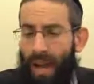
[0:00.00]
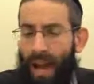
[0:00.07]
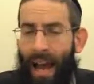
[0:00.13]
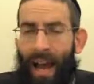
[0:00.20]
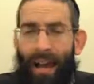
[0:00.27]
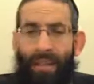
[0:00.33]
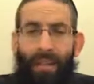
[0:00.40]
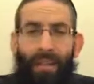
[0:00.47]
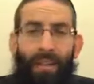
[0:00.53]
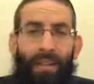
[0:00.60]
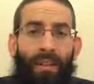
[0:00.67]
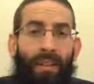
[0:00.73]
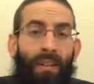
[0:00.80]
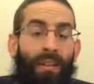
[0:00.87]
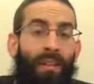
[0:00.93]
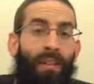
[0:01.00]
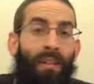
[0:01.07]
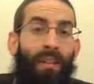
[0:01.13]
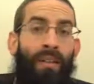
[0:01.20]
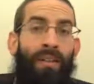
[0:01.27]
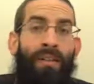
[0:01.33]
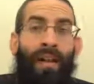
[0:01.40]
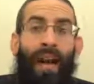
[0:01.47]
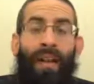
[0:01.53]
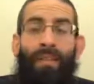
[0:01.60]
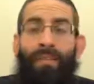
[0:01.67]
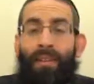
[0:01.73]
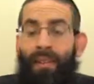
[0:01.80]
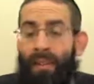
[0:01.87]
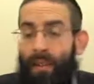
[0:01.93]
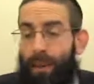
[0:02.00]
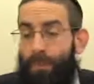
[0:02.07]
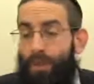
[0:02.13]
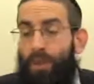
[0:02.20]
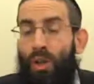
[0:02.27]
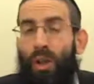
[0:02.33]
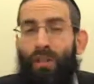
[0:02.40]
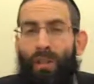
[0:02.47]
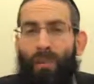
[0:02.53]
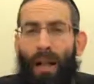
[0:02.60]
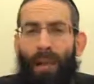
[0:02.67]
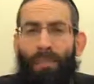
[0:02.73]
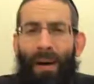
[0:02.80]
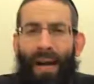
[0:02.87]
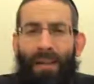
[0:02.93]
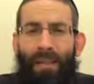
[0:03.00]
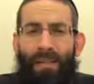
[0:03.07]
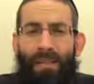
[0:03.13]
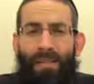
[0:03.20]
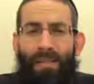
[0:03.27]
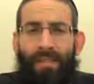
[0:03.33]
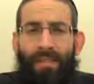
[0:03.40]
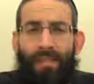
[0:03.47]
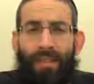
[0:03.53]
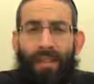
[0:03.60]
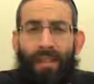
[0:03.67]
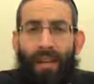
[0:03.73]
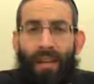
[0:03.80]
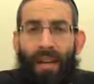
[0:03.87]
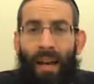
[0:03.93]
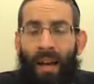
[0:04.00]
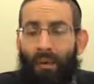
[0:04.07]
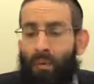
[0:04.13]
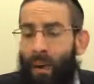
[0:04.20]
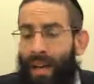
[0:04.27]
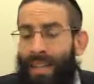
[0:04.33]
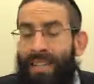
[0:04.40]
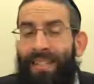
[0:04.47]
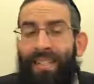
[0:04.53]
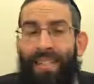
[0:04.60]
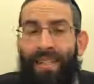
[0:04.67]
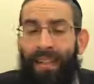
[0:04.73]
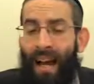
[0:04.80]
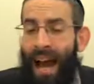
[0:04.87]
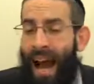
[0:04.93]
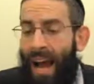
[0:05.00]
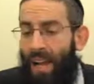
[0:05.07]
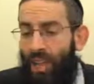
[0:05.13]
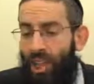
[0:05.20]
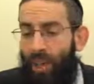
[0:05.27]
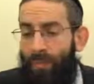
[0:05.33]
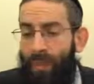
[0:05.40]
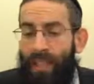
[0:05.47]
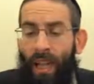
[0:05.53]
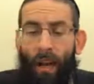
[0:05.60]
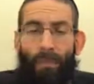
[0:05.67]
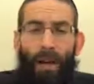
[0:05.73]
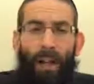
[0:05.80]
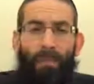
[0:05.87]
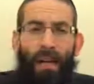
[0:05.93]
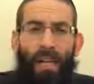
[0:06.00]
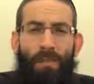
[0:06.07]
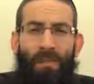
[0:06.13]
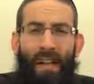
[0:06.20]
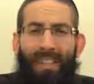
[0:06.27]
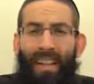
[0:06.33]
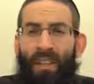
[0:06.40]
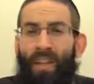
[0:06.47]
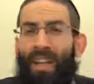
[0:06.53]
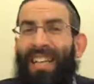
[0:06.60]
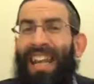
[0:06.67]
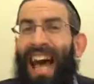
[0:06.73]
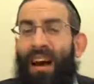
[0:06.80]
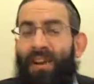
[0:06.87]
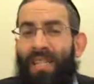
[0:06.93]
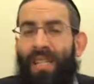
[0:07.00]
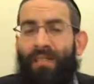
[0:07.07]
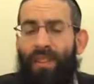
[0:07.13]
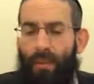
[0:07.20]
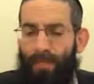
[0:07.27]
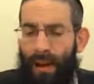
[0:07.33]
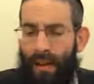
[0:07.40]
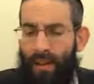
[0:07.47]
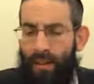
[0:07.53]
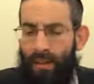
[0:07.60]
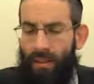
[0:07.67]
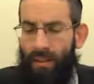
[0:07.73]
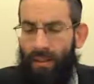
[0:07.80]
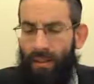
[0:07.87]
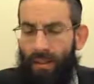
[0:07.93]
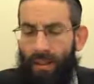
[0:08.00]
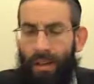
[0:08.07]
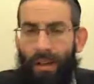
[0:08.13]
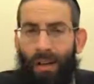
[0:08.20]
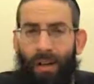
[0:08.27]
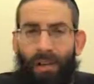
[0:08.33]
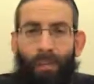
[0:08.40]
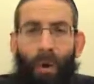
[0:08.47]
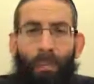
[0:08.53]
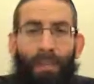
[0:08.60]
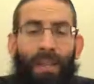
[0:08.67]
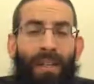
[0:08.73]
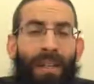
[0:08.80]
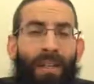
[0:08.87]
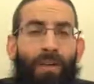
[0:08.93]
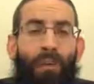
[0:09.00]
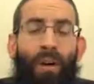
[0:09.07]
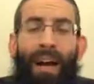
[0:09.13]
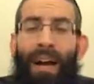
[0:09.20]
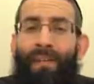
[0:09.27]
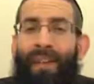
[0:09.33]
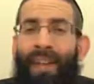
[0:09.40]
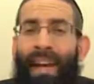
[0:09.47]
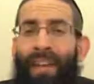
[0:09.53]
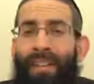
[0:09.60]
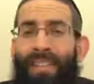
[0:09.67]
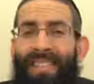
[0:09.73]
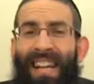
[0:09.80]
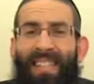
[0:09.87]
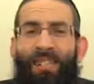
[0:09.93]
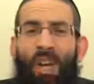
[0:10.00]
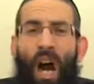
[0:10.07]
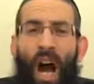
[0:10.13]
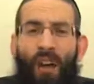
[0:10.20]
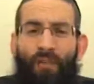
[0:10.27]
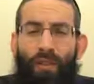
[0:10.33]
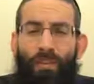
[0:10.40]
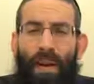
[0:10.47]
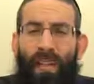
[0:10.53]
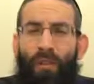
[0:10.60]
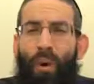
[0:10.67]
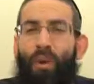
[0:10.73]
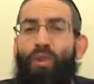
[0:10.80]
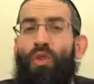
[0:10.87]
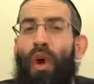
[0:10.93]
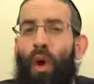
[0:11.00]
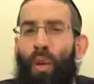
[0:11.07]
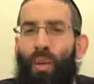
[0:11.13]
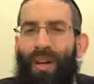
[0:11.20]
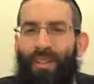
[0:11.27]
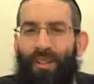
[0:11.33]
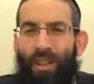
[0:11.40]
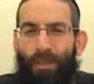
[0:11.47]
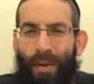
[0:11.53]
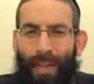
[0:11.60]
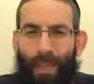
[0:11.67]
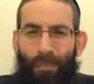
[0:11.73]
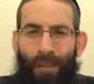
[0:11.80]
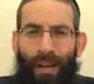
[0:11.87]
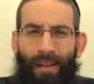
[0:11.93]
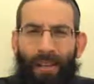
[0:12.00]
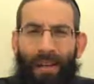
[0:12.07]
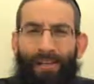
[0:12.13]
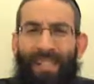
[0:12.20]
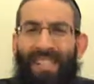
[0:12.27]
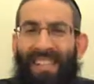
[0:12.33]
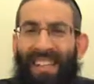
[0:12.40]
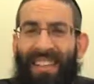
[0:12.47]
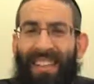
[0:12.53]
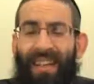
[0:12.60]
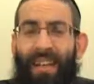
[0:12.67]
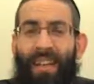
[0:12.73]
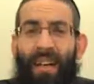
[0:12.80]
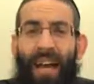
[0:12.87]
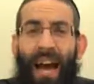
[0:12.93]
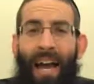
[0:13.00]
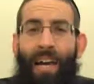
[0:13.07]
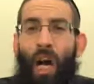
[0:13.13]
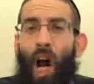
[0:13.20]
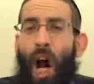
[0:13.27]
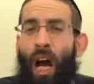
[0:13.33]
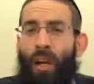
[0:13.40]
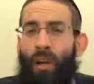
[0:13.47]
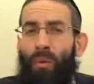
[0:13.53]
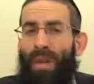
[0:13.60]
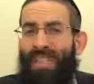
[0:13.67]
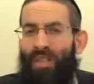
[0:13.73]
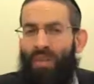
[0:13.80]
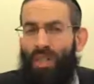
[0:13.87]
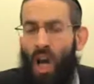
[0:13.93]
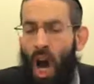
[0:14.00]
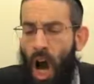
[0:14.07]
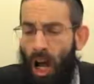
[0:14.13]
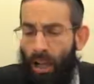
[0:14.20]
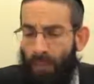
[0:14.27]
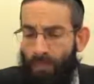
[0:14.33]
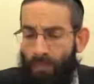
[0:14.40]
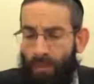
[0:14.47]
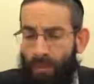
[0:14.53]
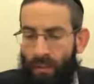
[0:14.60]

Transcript: and uh, to, and uh, observe the Baal Bayis and wait and see. Achshav maniach Baal Bayis pay. Take a look at now. He's leaving the payer. They won't be. They won't have a, a set time for pay. They won't know when to expect the pay. They'll have to sit there and idle, waste their time,